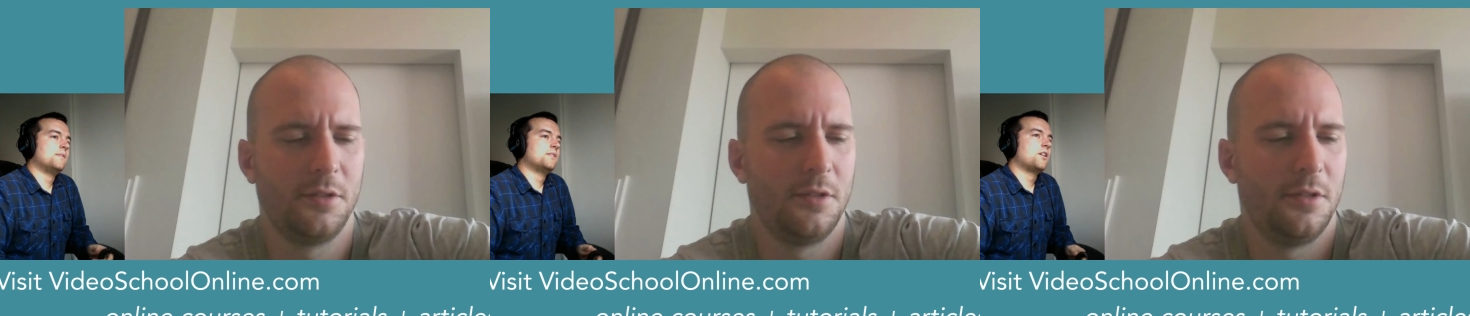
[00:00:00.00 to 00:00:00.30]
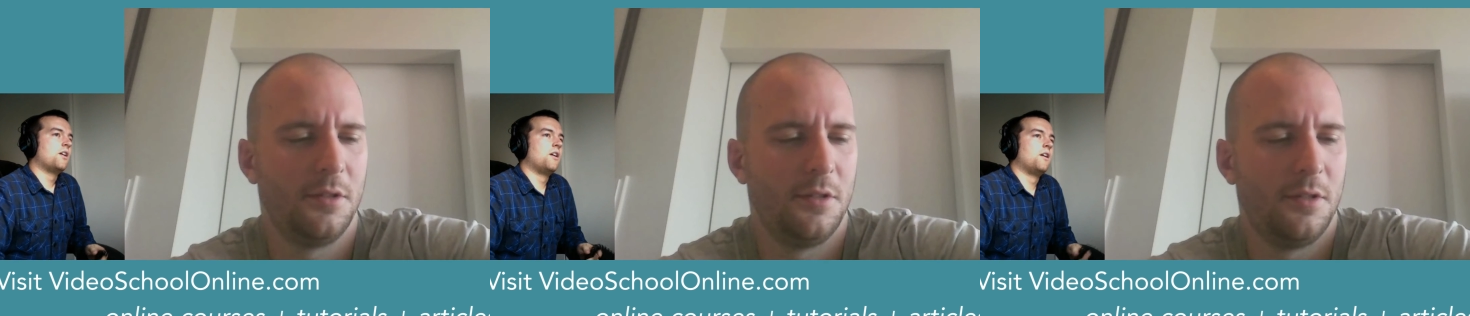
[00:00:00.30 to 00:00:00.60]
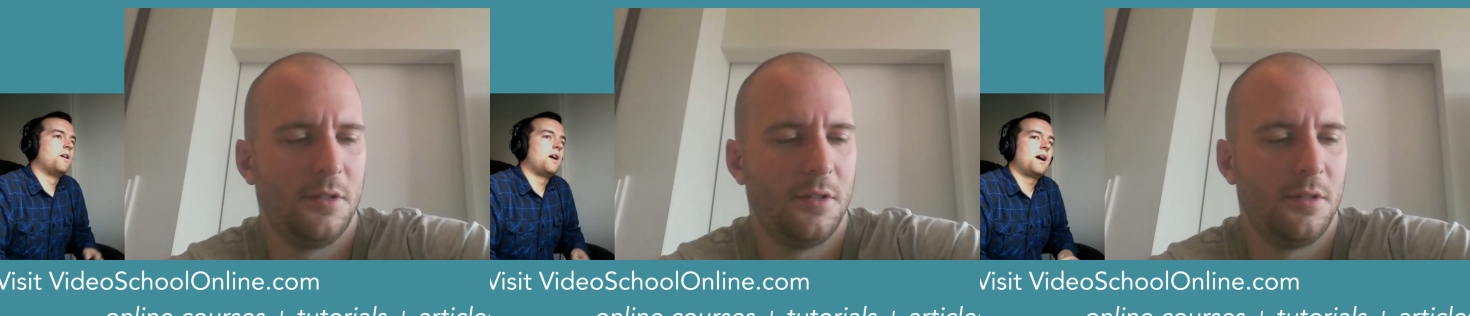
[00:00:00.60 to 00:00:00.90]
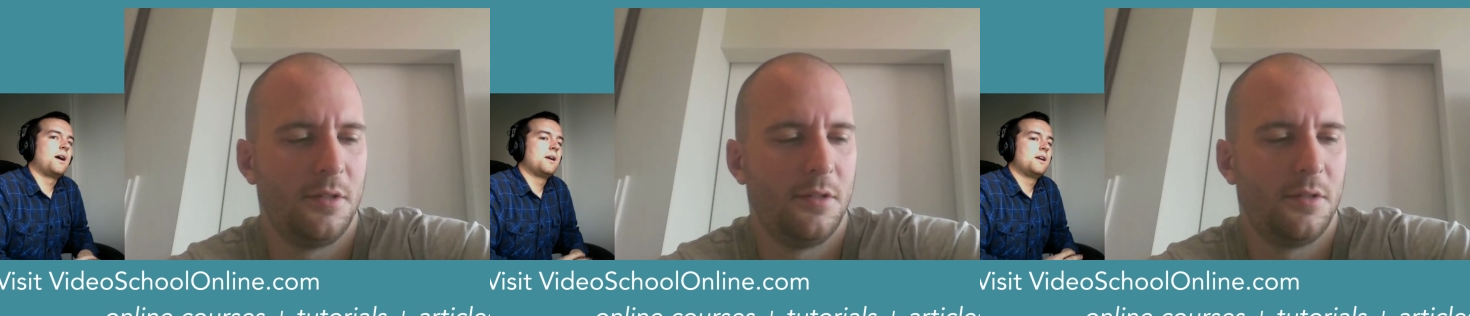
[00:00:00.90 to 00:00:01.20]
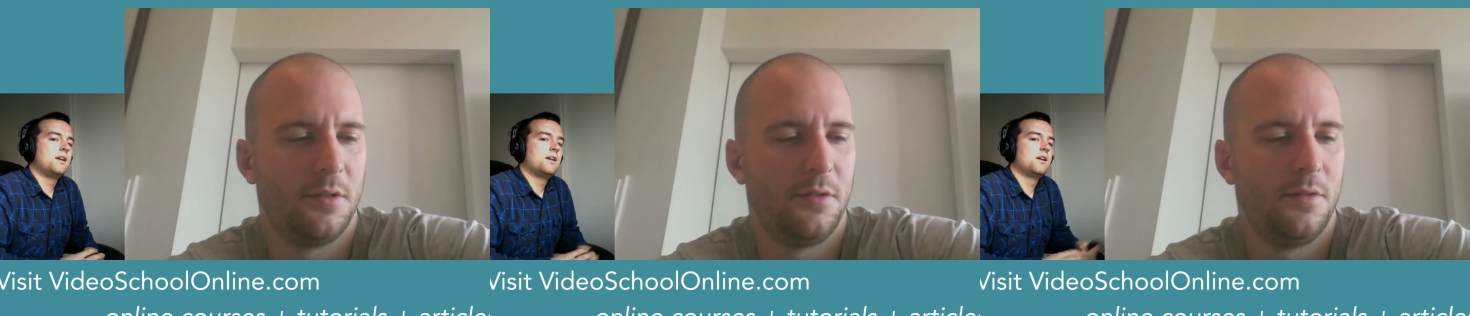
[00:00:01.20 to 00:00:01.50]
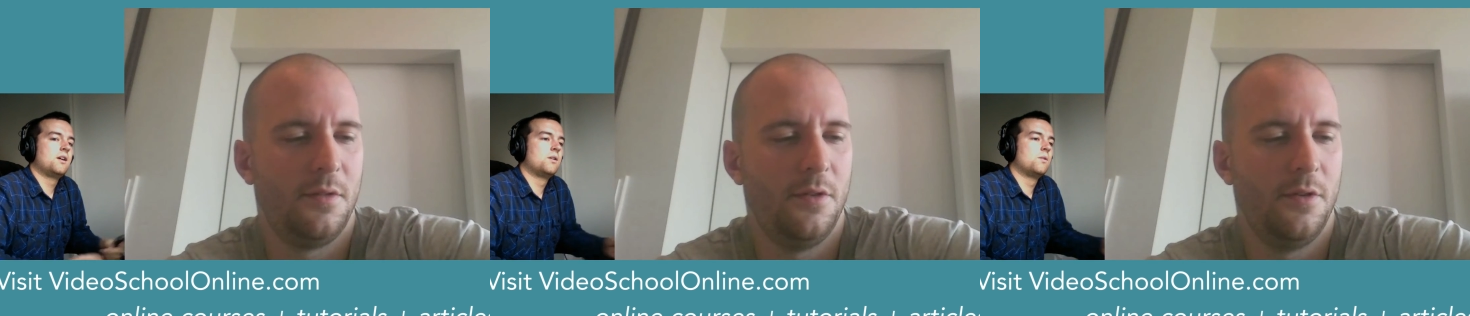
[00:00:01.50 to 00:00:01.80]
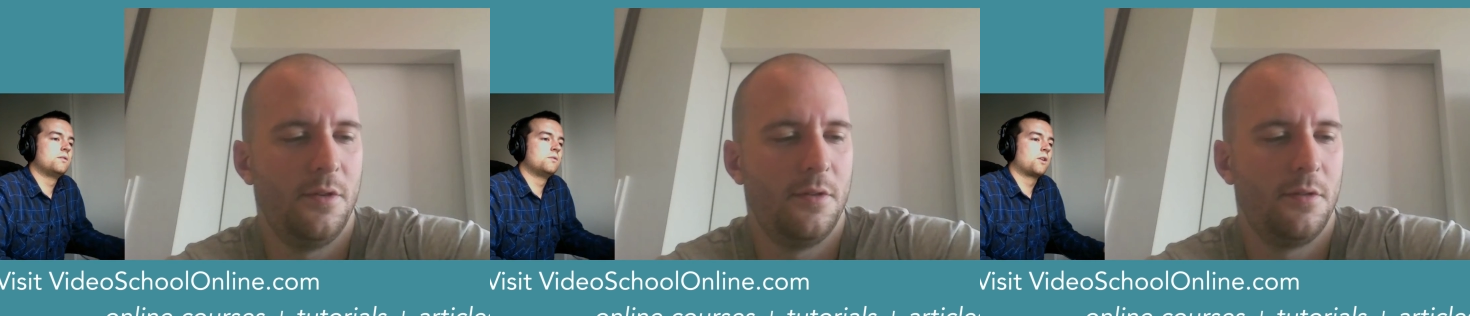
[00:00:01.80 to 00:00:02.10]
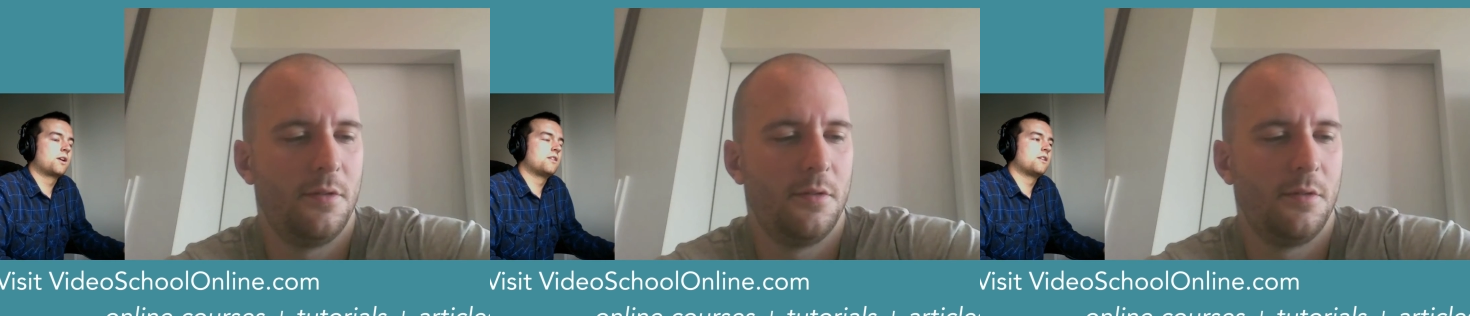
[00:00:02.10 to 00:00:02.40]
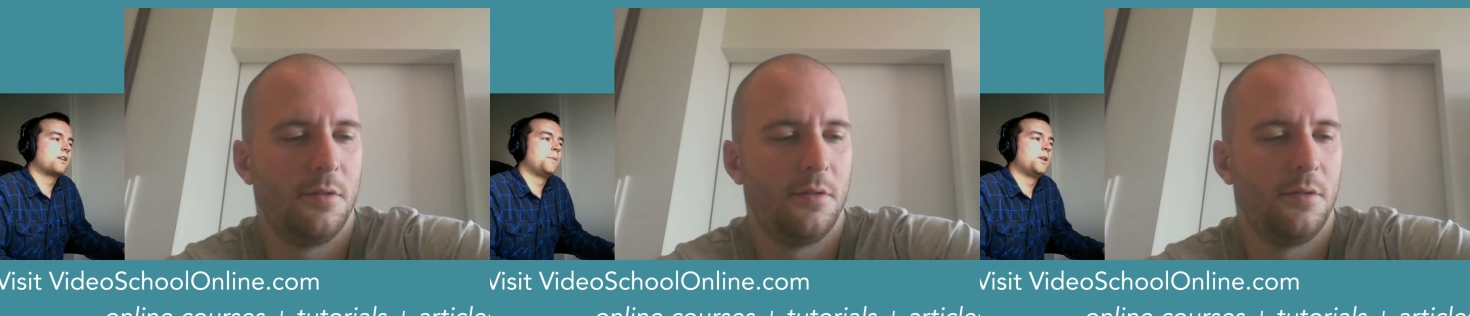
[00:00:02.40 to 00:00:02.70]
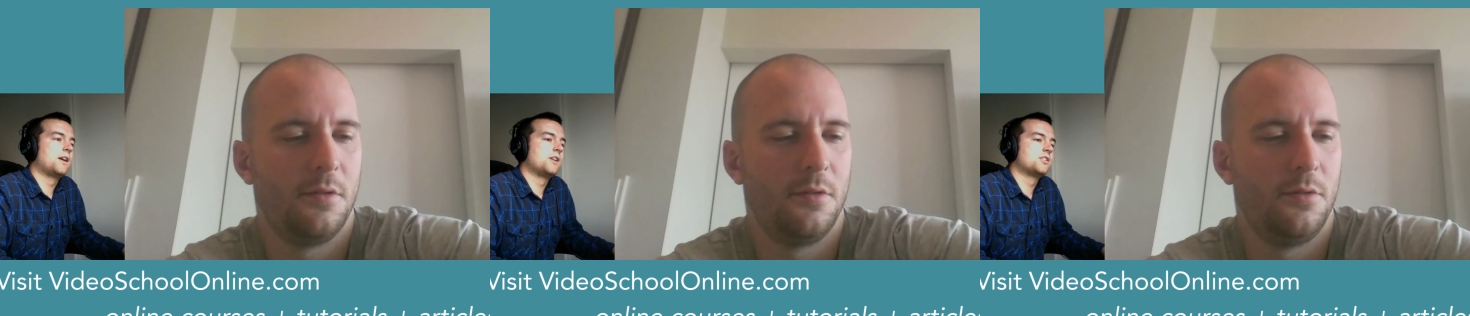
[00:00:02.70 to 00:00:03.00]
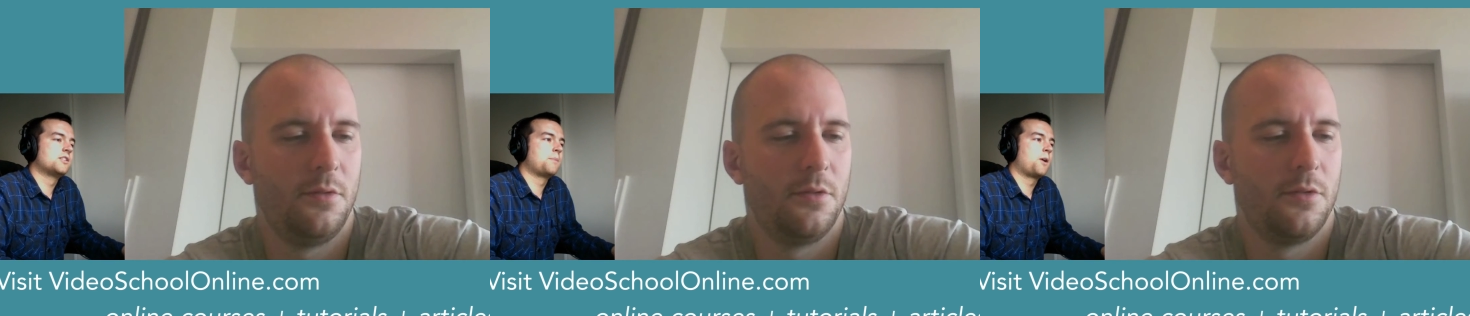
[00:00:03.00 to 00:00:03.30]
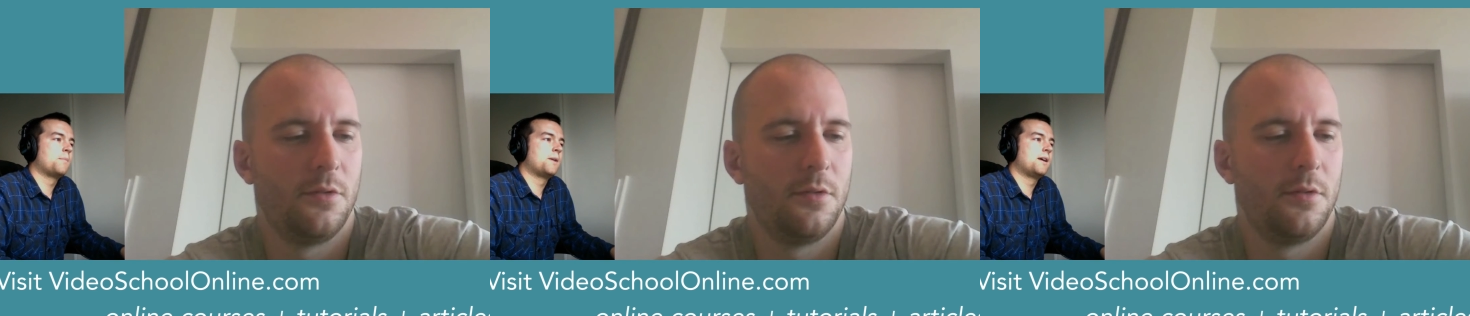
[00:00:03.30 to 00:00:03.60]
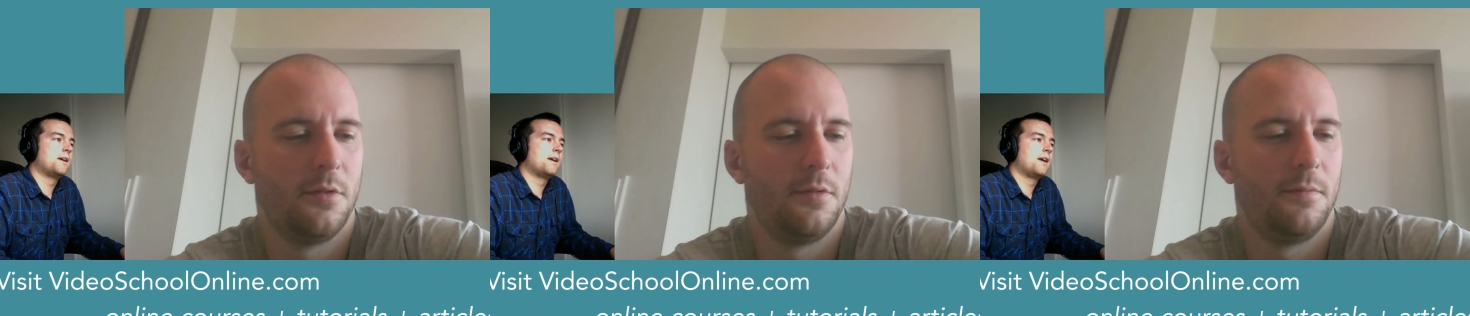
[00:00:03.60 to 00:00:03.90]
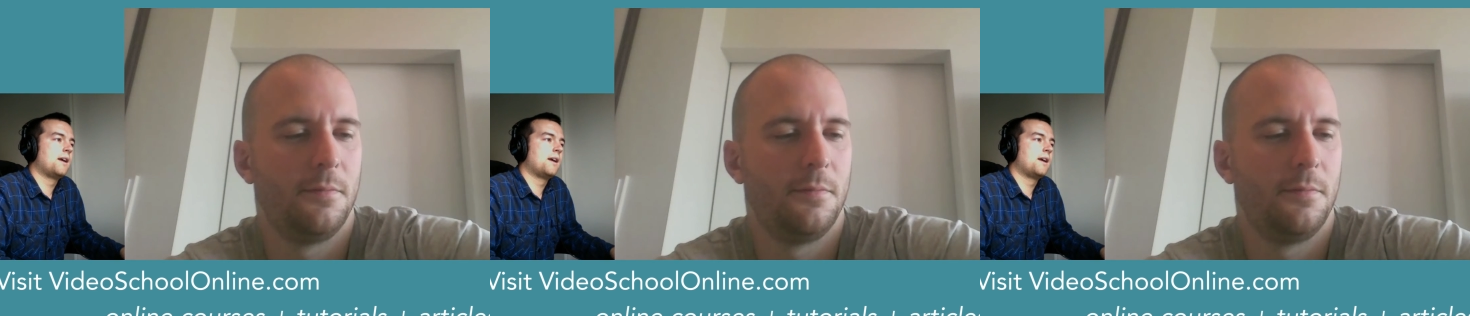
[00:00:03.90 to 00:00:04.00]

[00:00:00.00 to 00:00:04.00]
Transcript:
Speaker 1: so I work in their communications department,